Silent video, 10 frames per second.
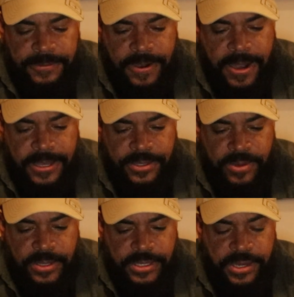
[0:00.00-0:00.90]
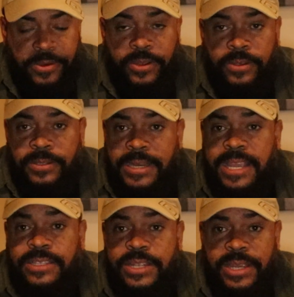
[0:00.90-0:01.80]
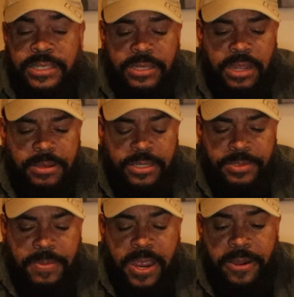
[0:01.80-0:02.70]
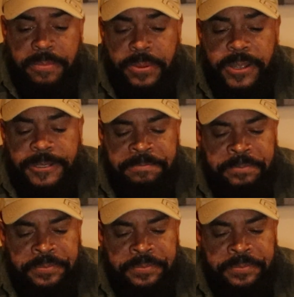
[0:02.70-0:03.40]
All right. So a 0 days to expire put.